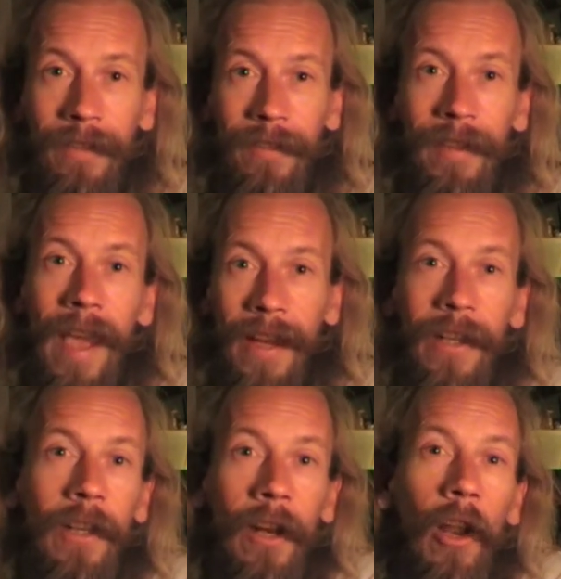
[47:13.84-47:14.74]

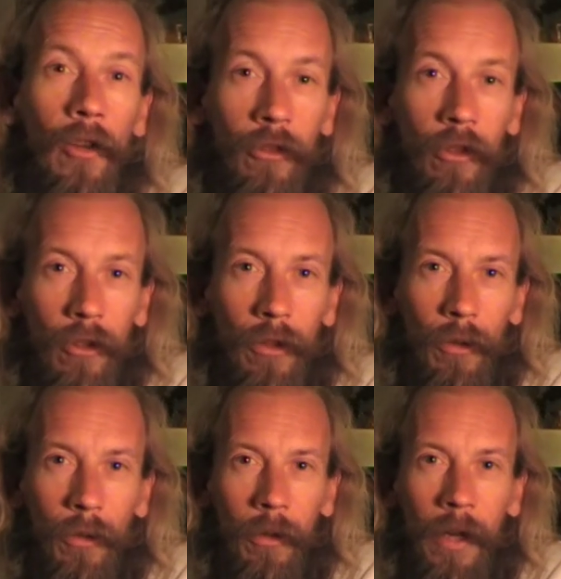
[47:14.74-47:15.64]

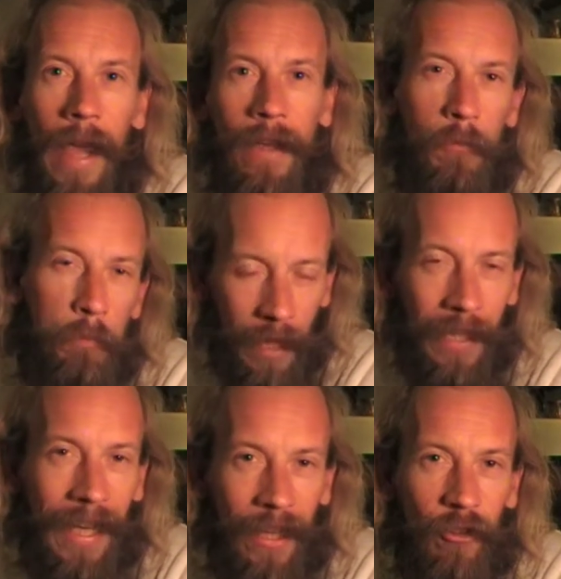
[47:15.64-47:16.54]
technological
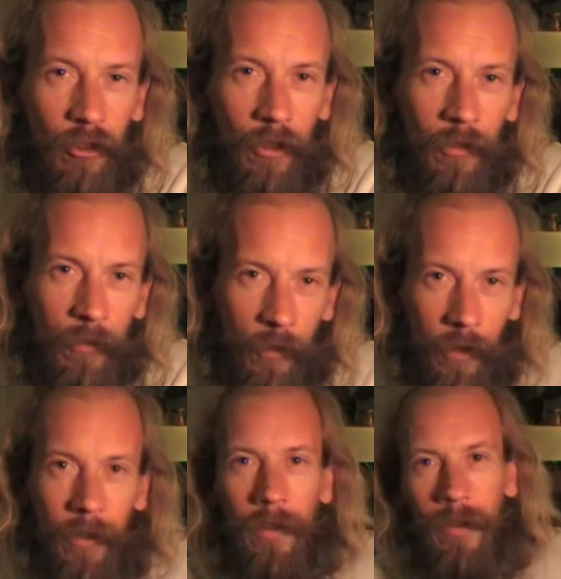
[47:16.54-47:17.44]
explanation
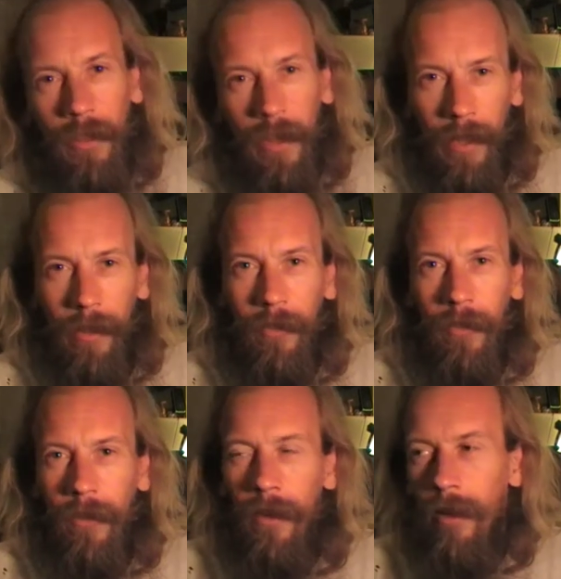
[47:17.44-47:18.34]
for
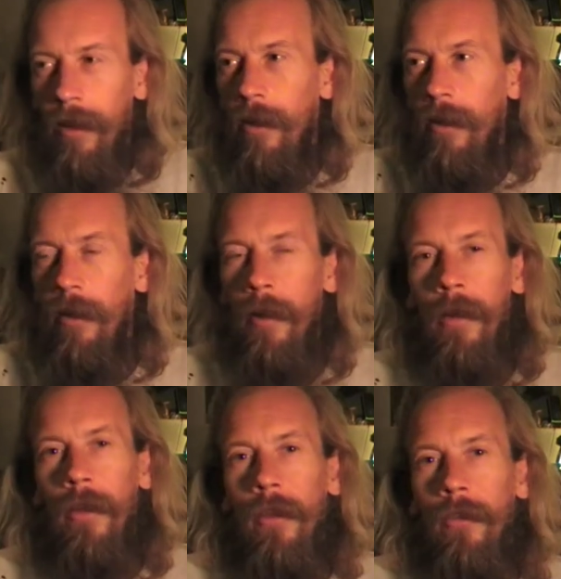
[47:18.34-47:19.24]
things.
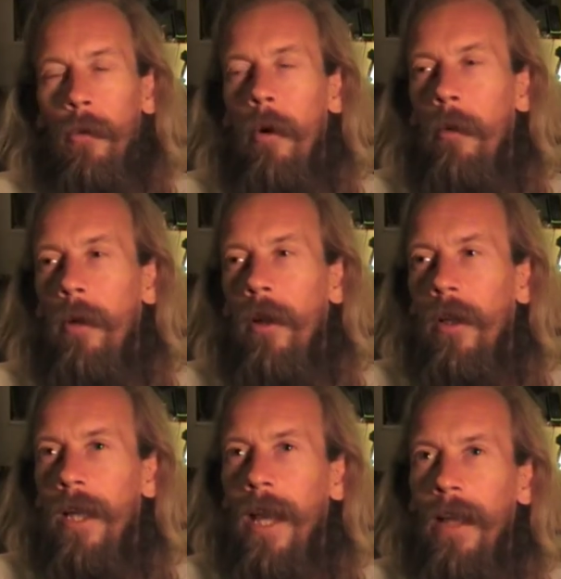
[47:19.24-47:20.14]
So what we're
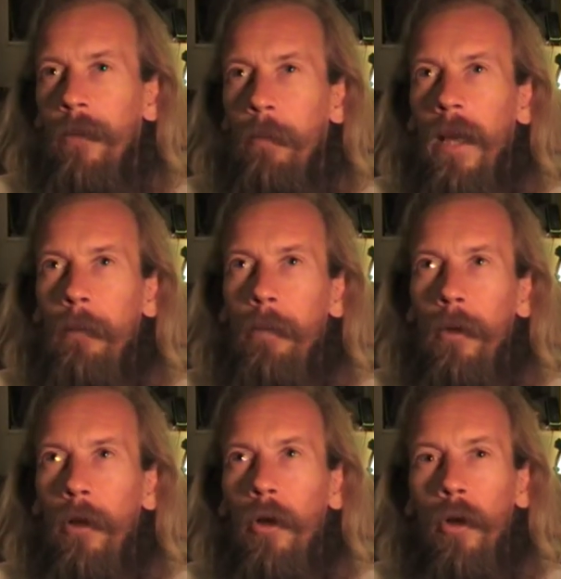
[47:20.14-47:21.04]
looking at is
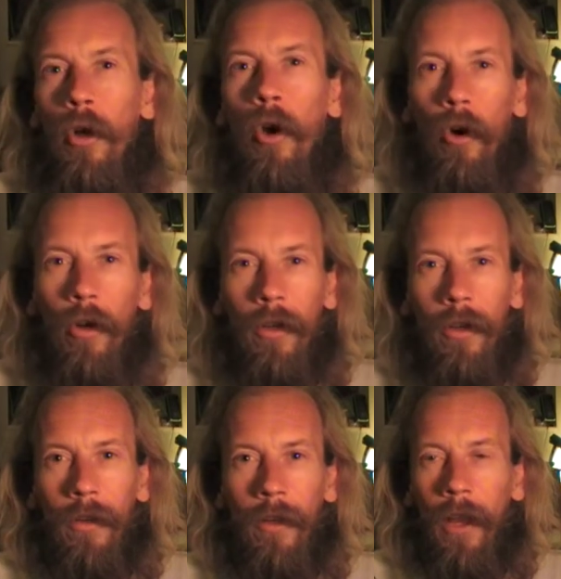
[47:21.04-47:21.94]
people who look
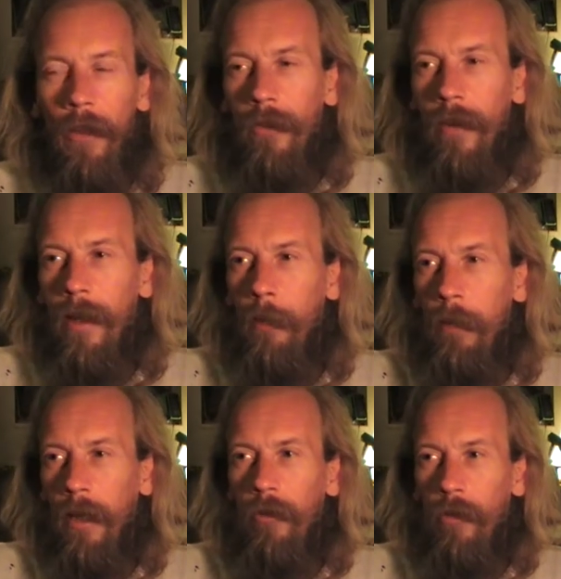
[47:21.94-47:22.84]
like, you take a
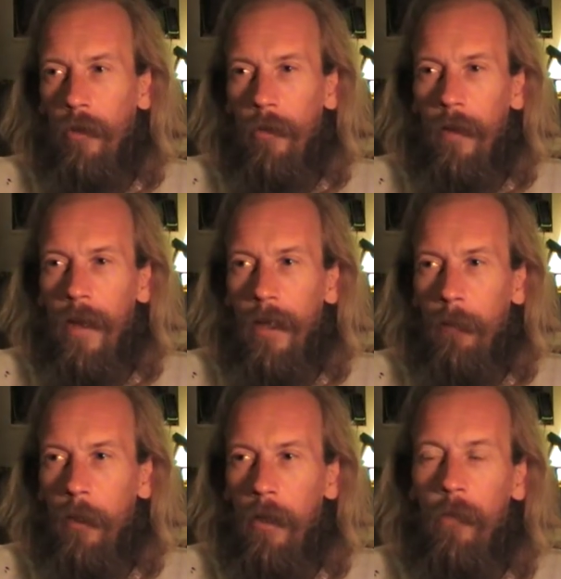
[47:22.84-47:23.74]
picture of Eddie
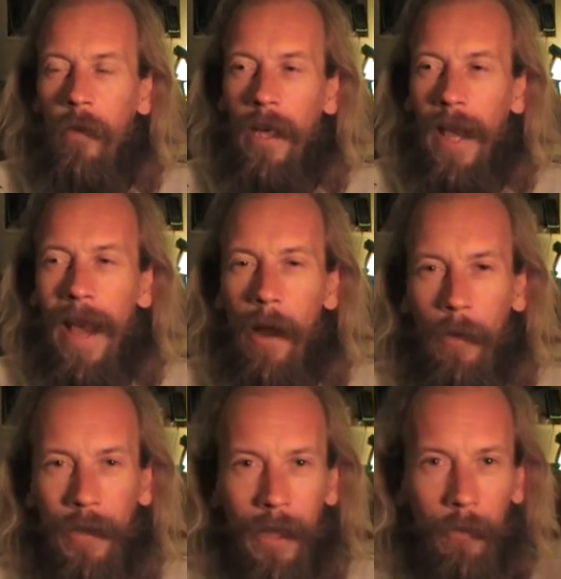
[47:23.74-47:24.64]
Murphy now
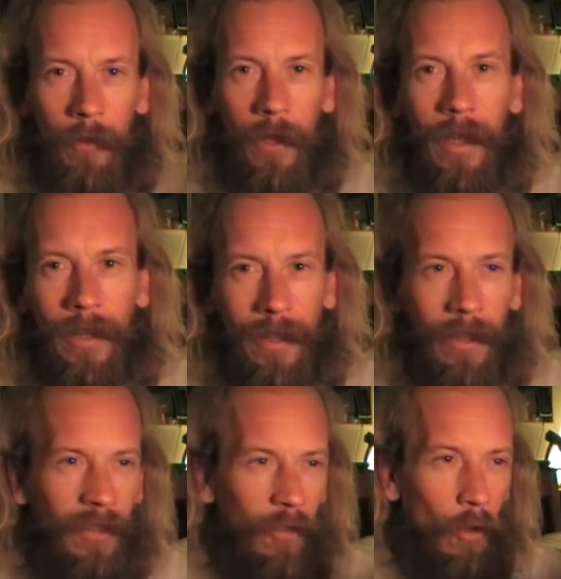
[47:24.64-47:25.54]
and then
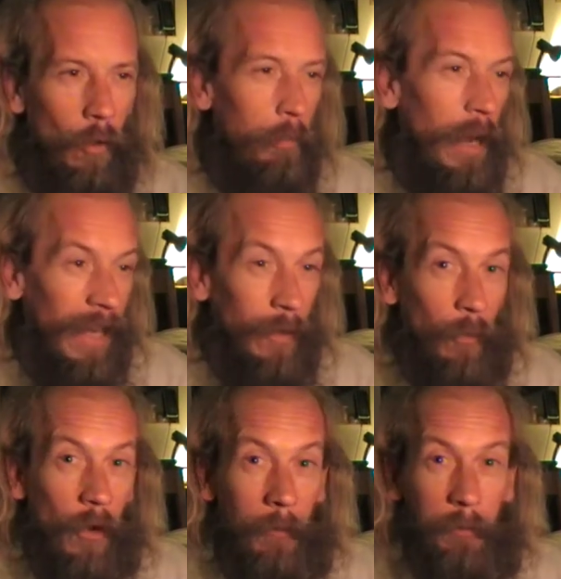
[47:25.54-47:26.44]
there's this old black and
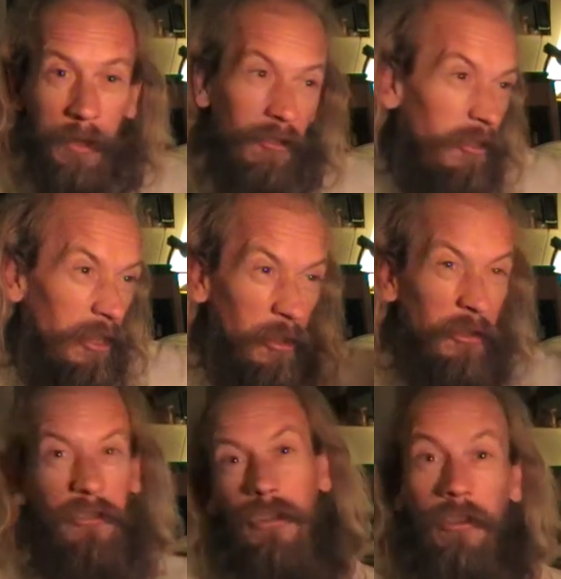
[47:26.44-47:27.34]
white picture and it looks
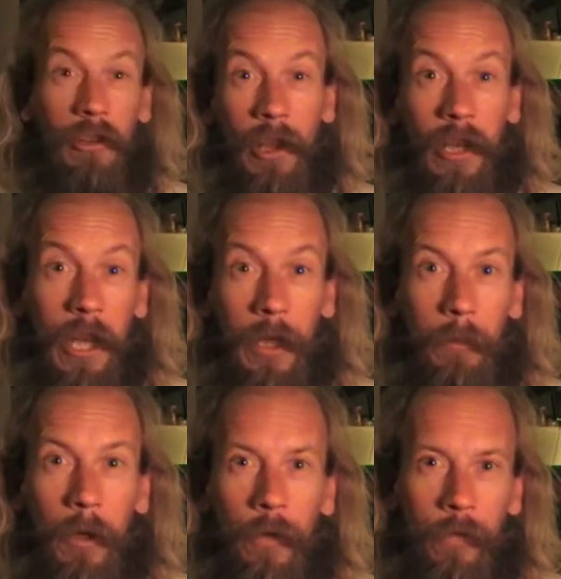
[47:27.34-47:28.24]
just like Eddie
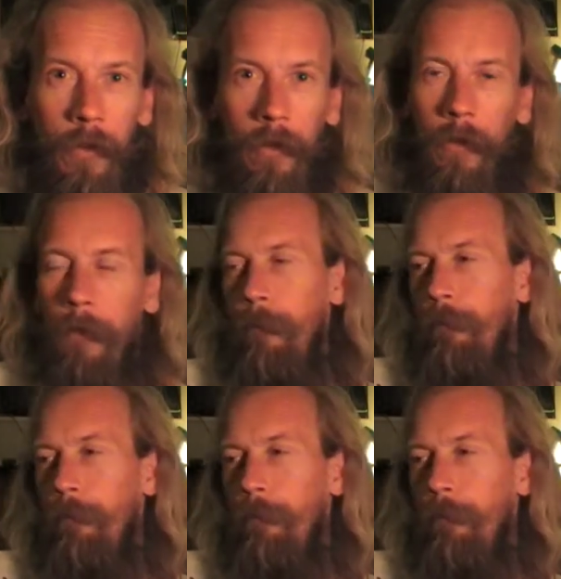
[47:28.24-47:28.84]
Murphy, you know.